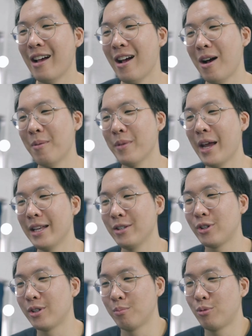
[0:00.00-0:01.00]
And you
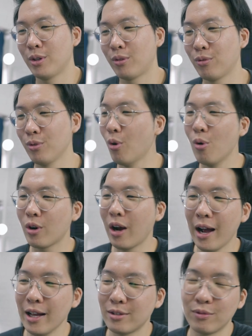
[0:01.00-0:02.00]
can put it through all
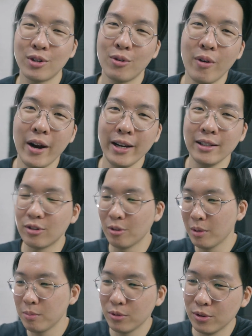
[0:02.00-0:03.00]
kinds of terrain. So
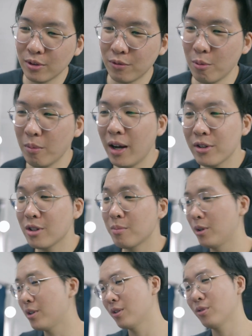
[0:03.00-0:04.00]
people use it for marching, but
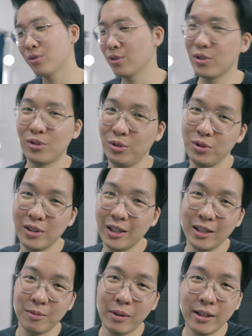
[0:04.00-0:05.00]
you can also just use it
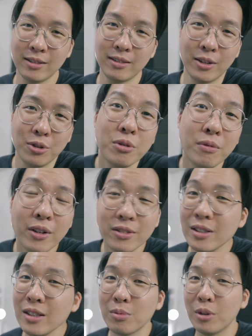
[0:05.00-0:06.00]
in places like
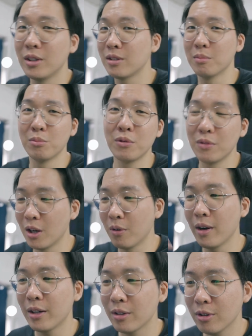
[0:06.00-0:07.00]
universities where you need to move it around a